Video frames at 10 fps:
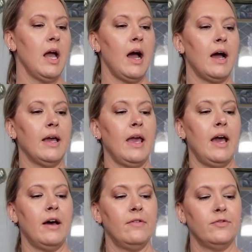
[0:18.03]
I
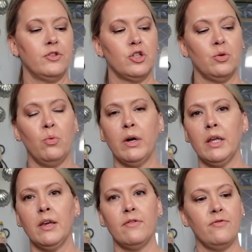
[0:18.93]
have
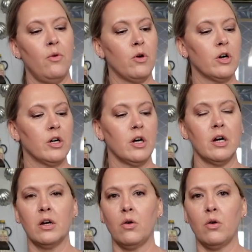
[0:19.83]
24